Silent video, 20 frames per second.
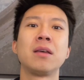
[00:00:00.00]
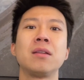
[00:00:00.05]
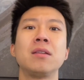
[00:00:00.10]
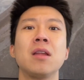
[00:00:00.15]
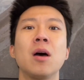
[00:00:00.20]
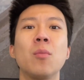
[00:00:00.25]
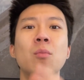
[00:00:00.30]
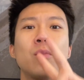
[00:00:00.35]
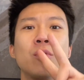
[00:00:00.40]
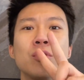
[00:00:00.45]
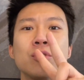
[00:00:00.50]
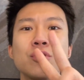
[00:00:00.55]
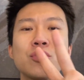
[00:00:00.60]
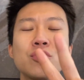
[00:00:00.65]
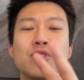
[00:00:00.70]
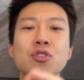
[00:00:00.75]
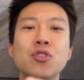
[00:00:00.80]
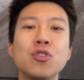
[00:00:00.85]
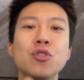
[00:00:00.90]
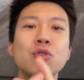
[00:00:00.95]

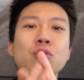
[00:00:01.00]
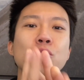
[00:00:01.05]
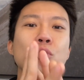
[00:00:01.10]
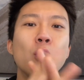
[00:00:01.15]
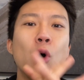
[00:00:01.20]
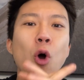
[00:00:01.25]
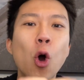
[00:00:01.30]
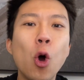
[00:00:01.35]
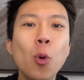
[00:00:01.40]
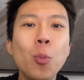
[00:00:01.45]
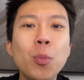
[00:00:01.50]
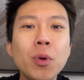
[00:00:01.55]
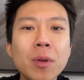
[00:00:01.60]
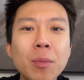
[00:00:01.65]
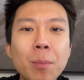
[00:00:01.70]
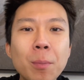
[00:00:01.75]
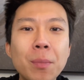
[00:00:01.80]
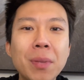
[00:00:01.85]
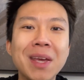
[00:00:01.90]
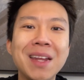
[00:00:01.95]
Number 2,
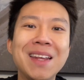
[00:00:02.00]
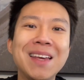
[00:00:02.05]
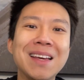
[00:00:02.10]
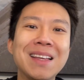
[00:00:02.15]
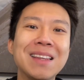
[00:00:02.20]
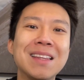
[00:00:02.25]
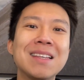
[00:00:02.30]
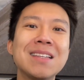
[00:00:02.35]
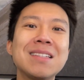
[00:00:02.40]
open bidding.